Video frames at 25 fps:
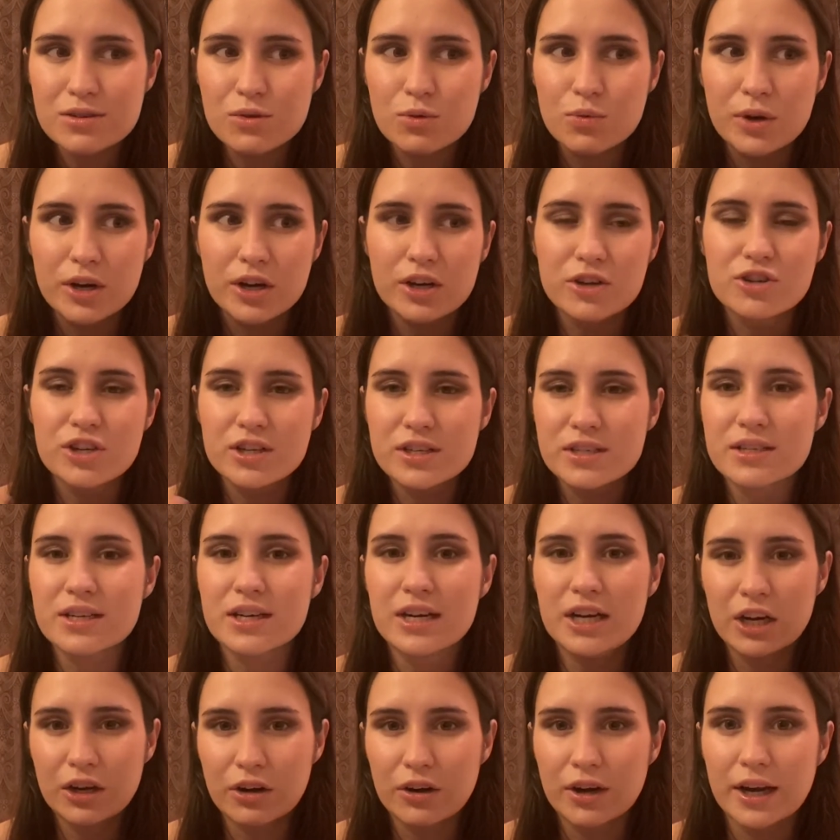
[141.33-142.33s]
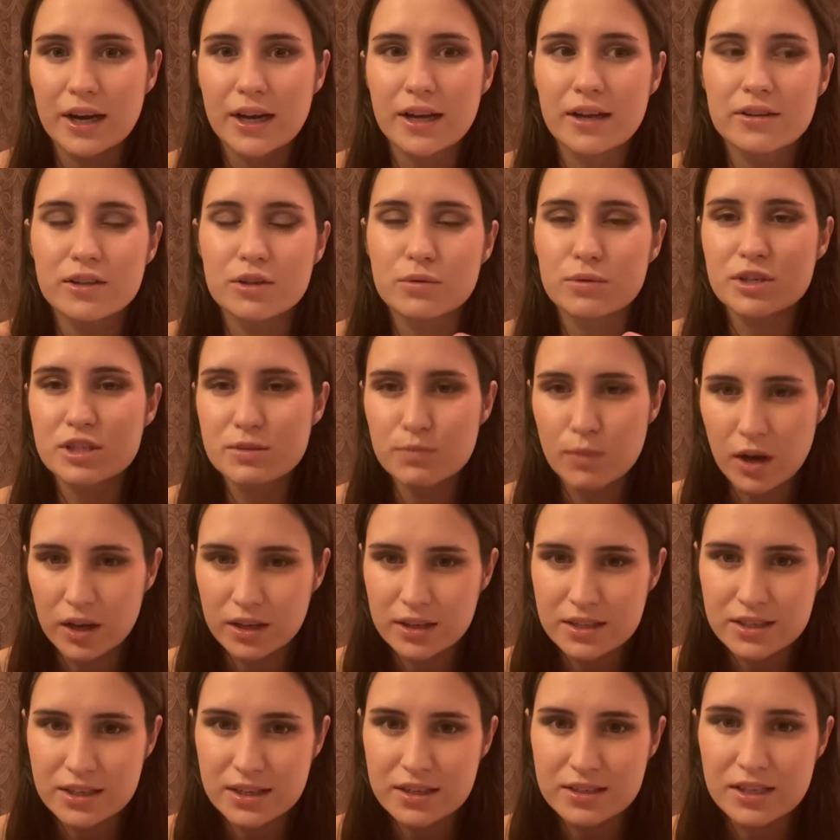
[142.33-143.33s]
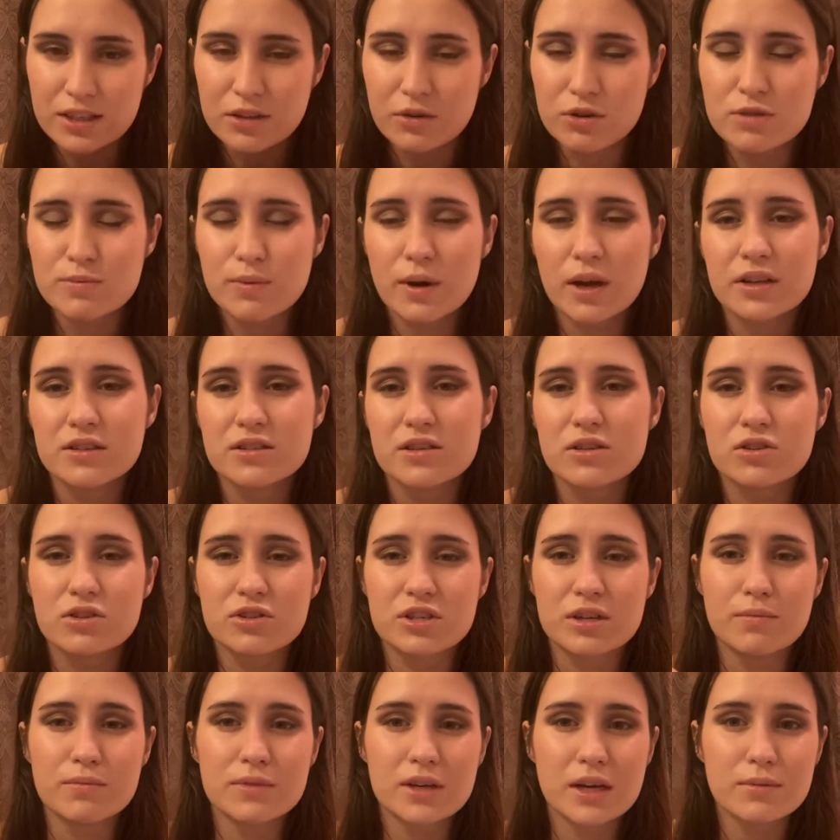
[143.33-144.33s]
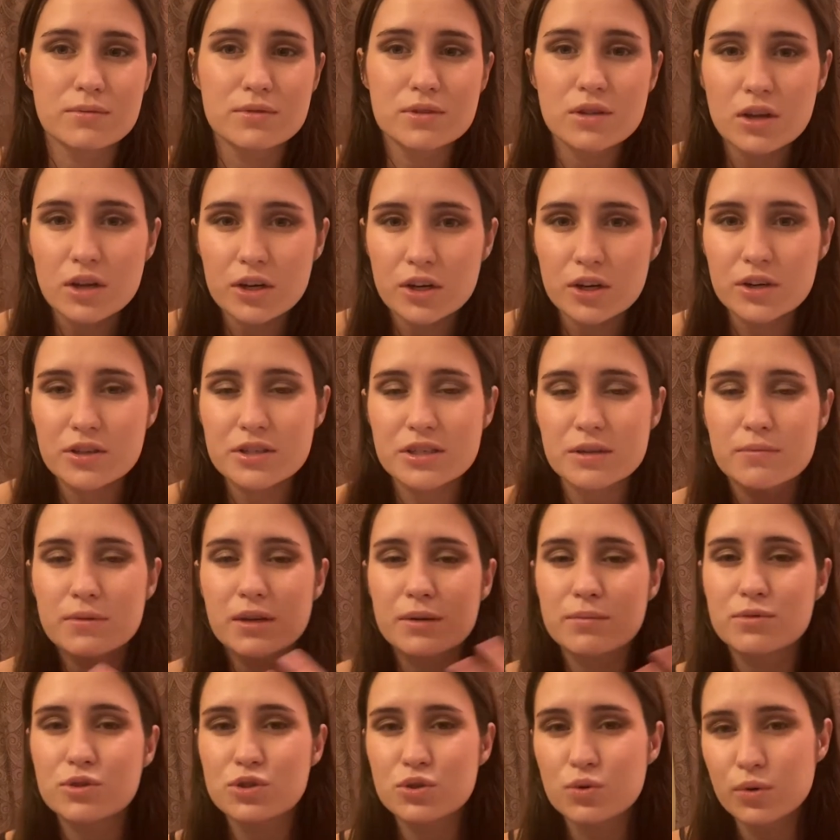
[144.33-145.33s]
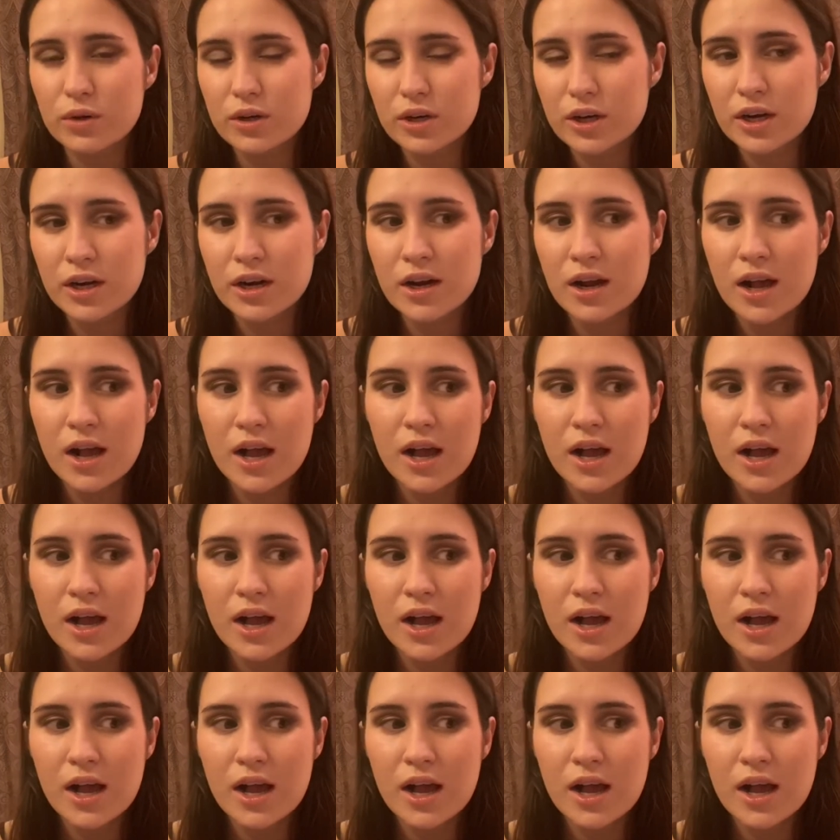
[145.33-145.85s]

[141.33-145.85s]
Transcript: We're just hearing the responses, and the responses are sometimes longer, sometimes shorter.